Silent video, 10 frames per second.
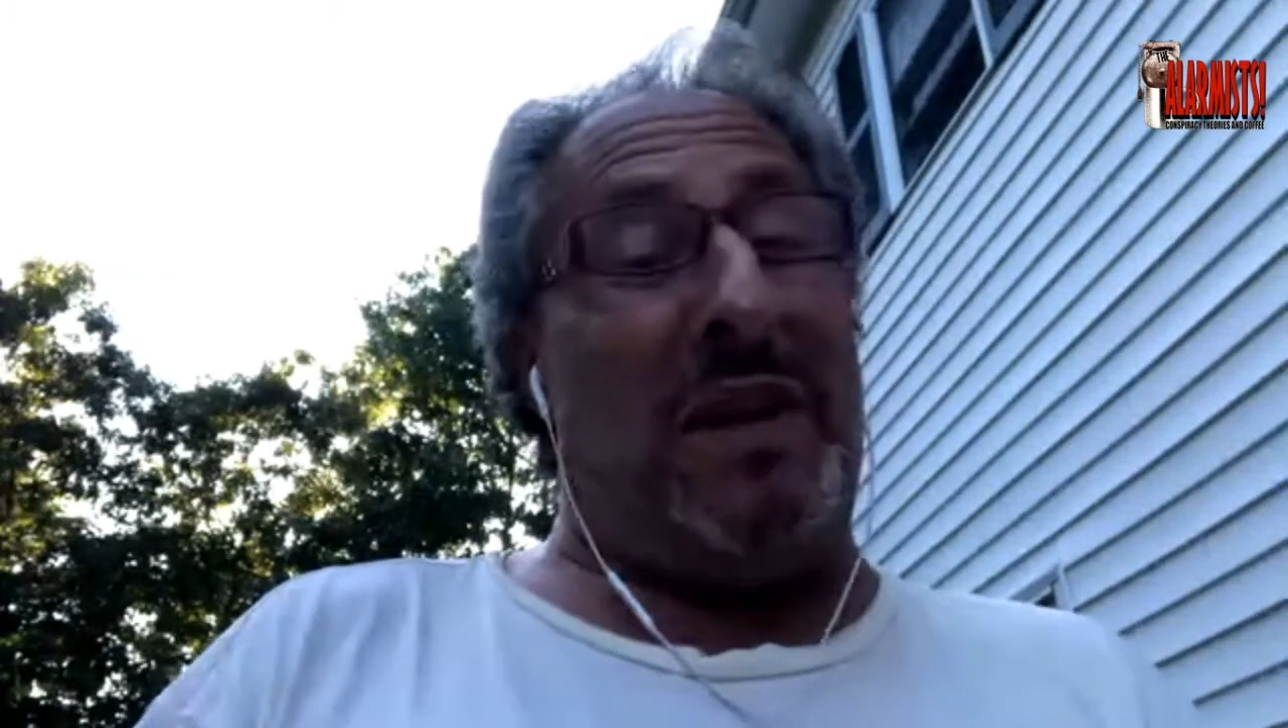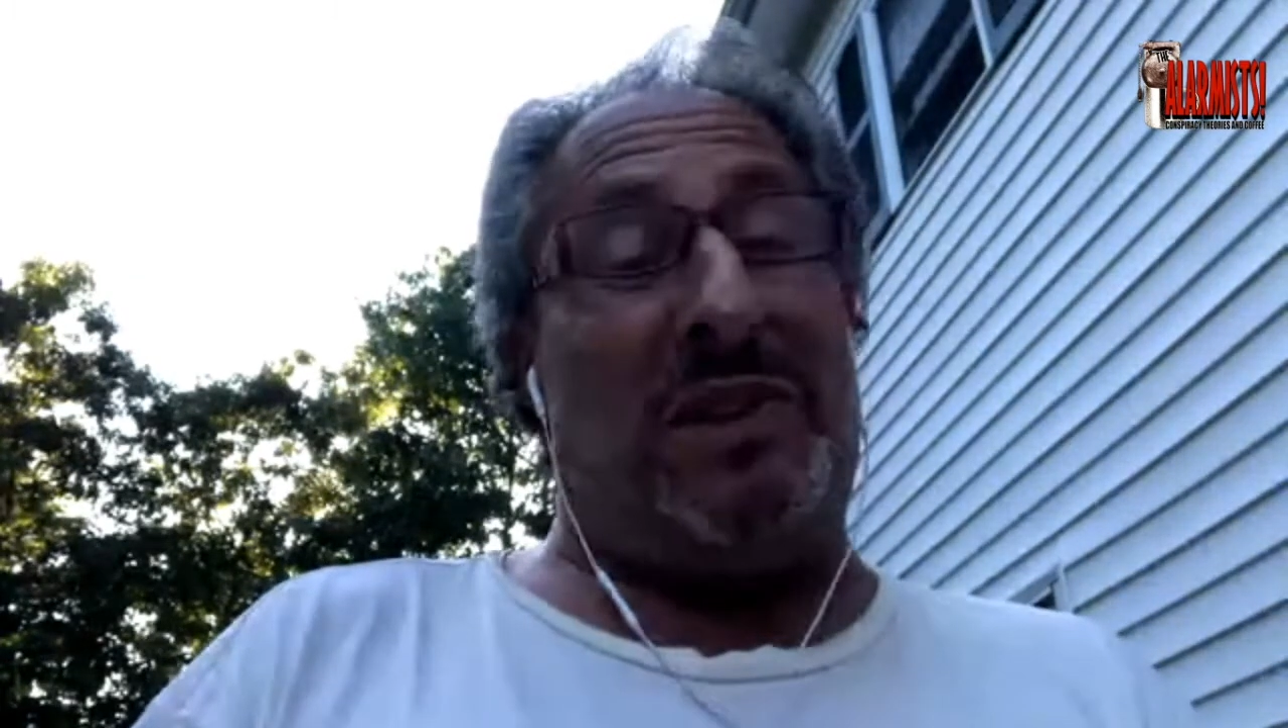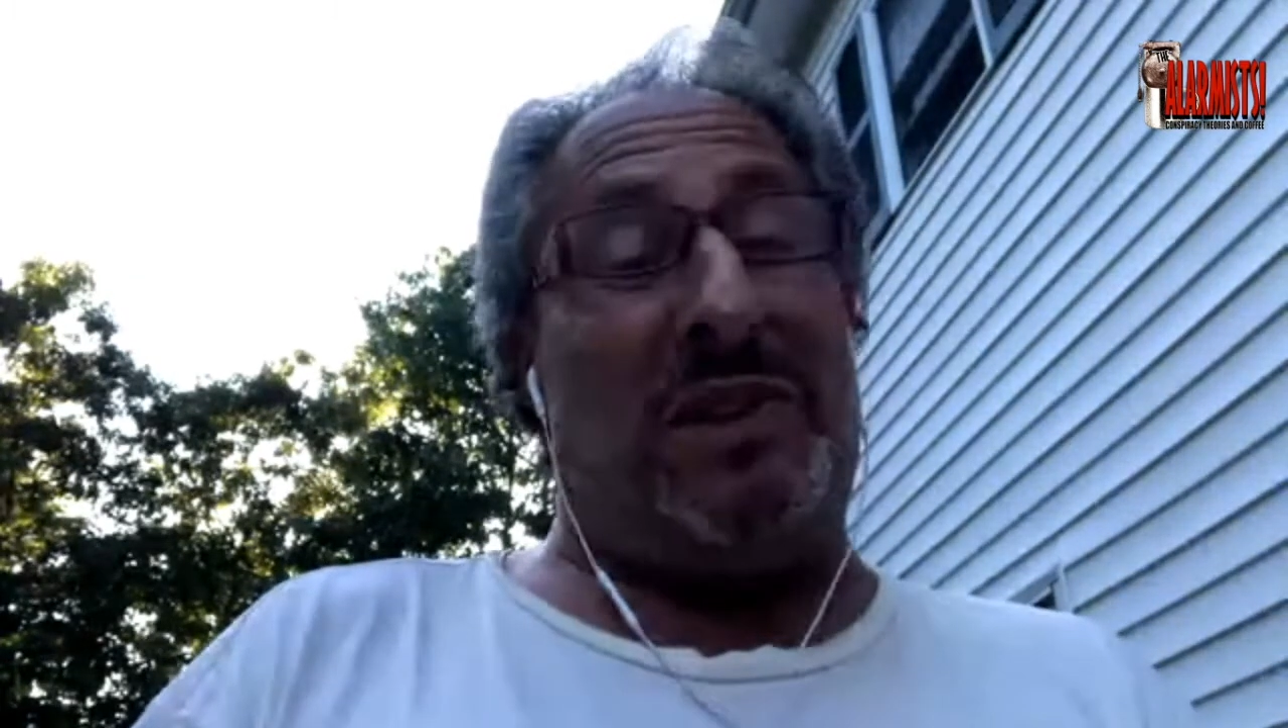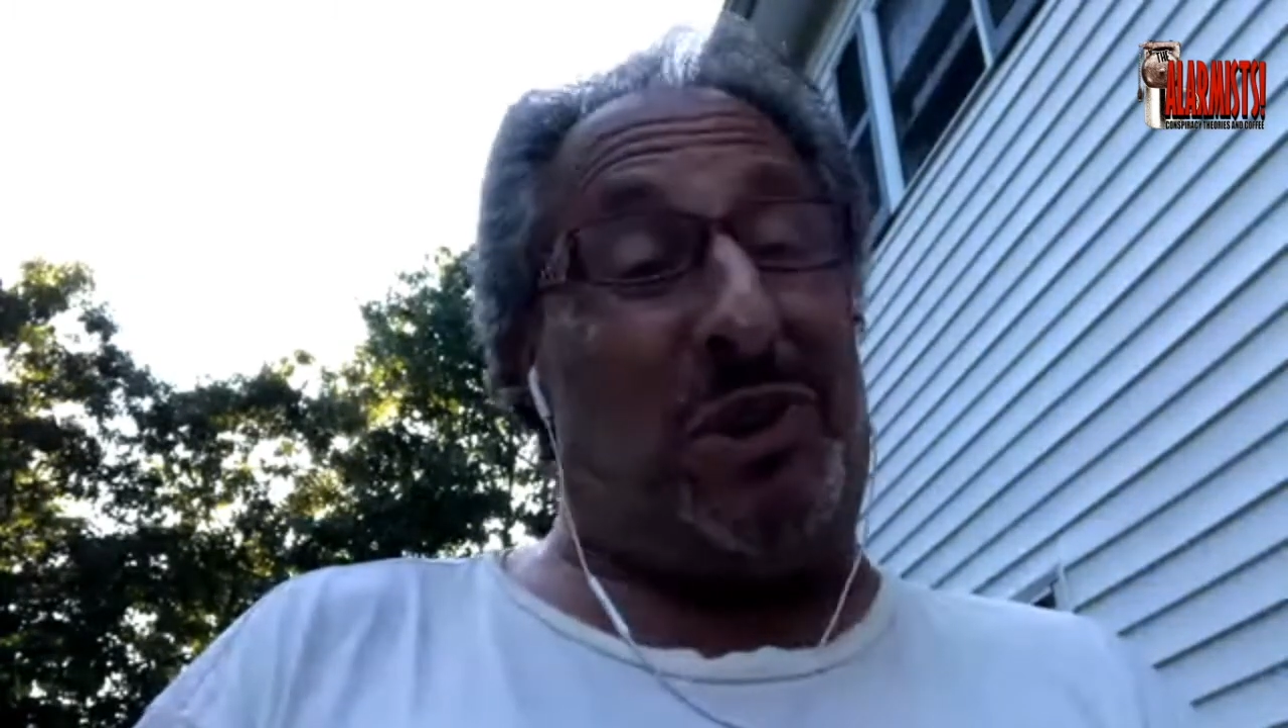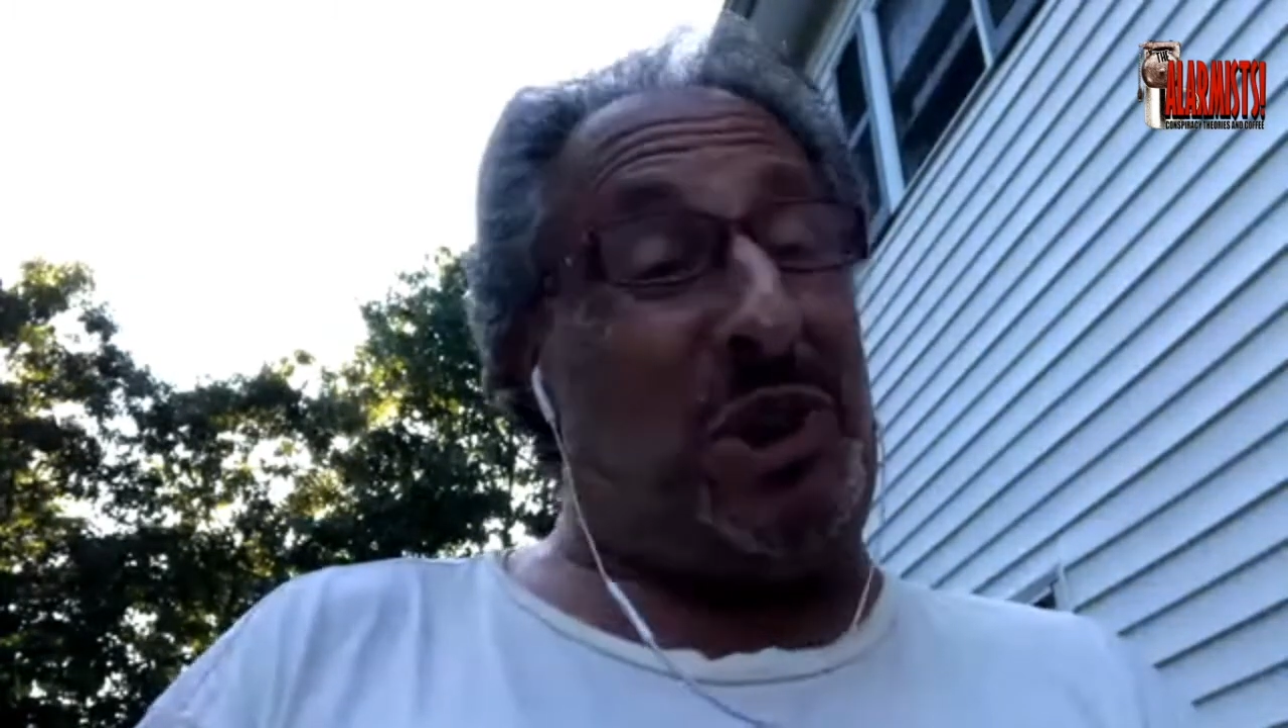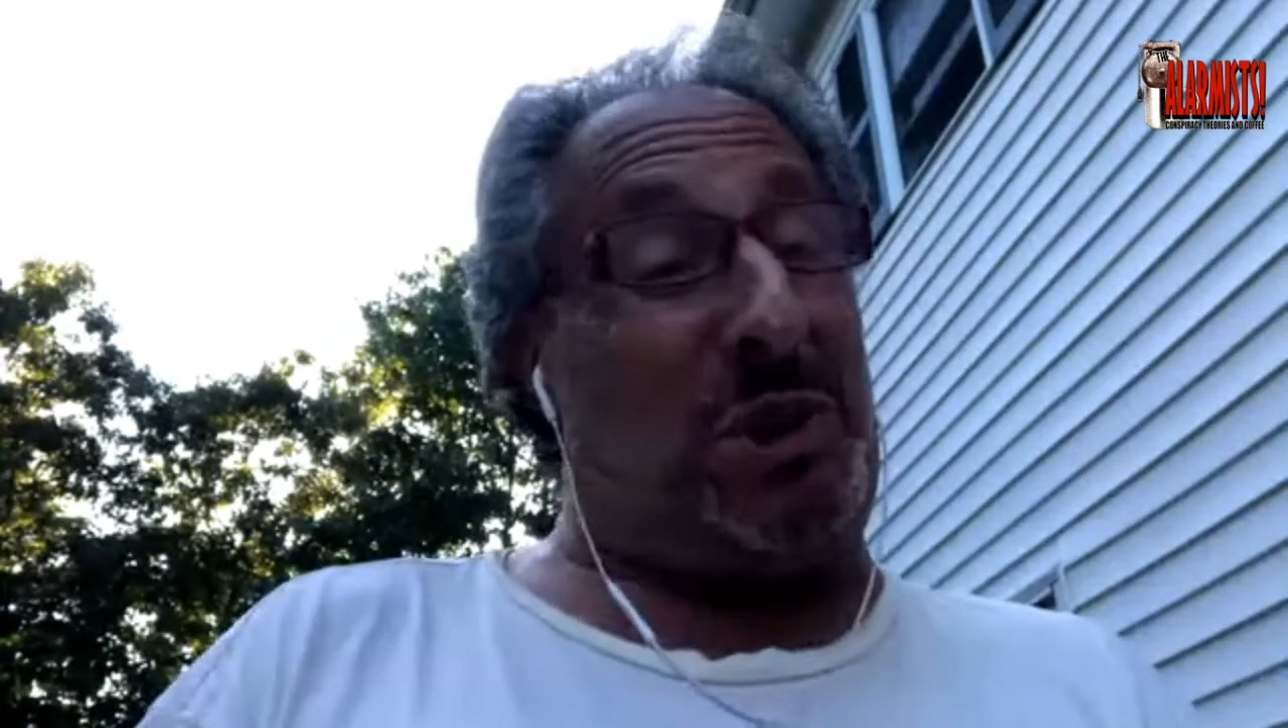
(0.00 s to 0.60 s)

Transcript: Mr.